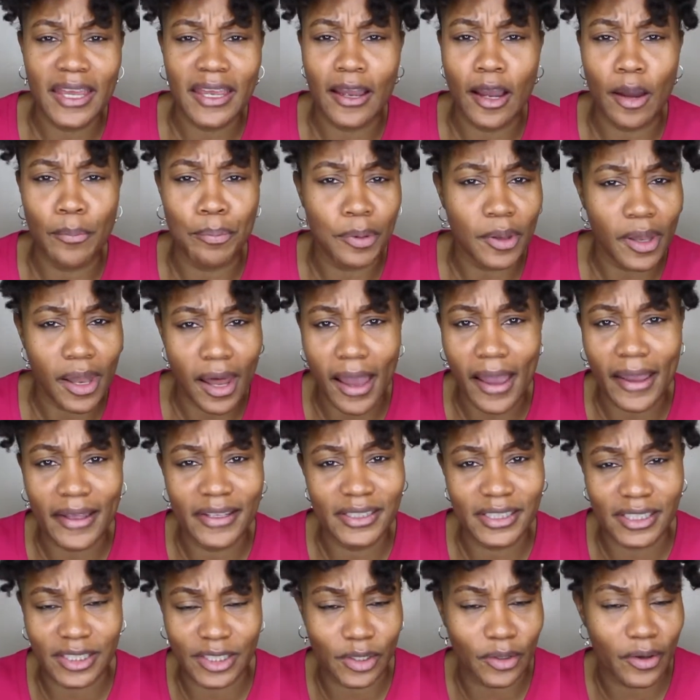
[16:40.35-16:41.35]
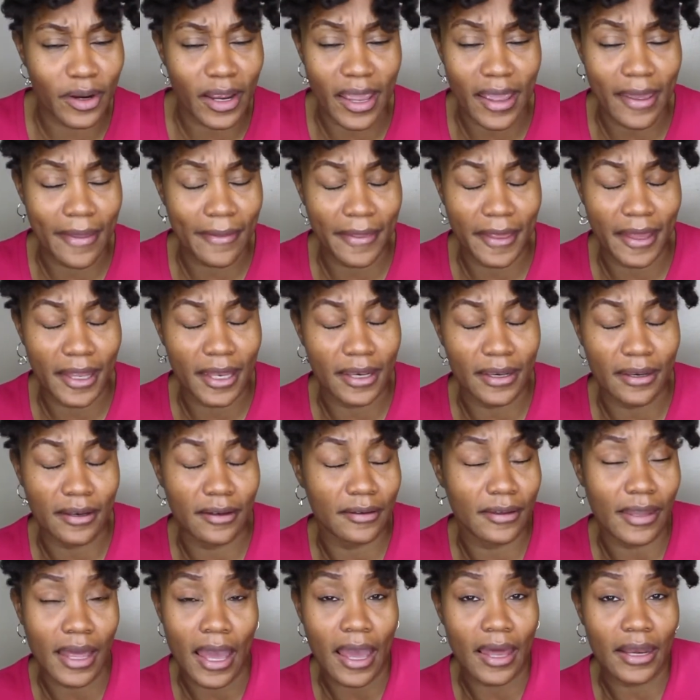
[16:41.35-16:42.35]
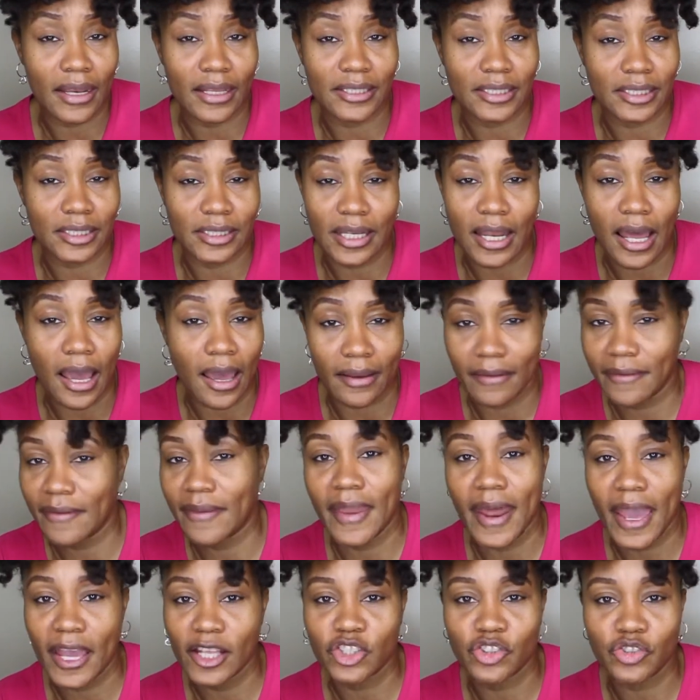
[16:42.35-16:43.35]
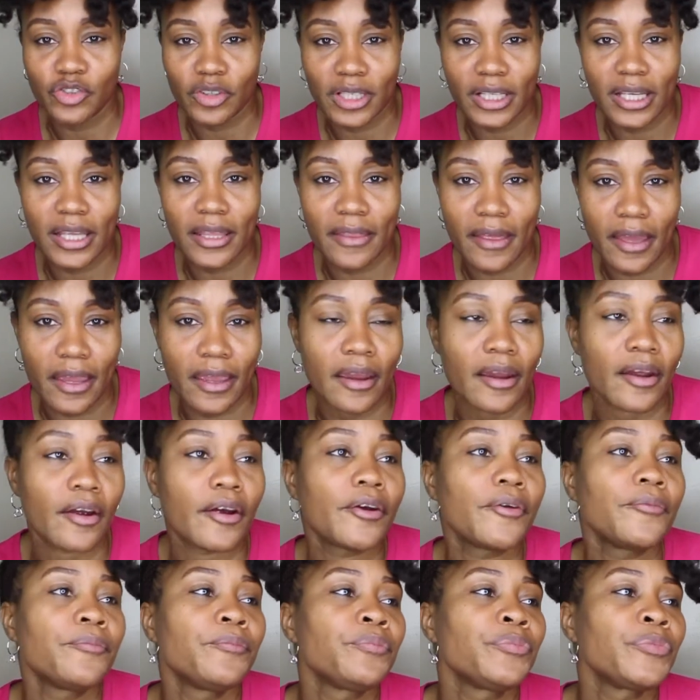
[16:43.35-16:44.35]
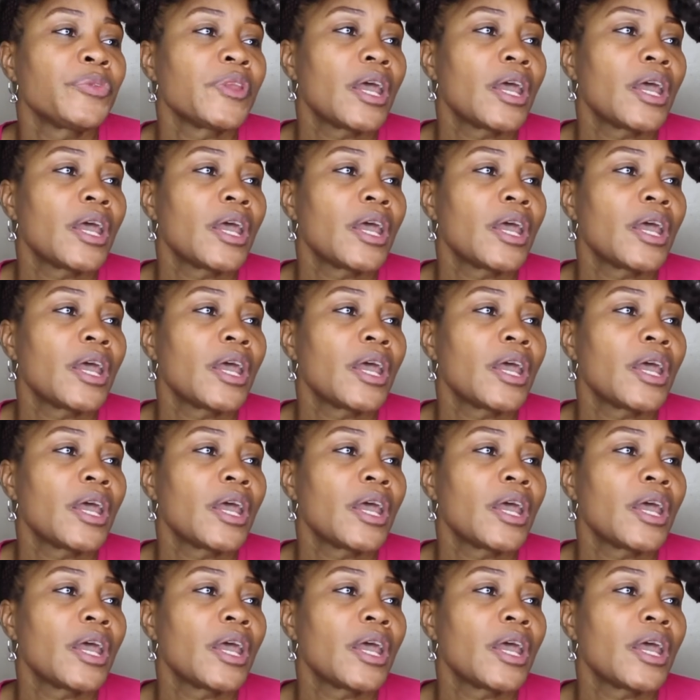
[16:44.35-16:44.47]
applied to your head that is not naturally there.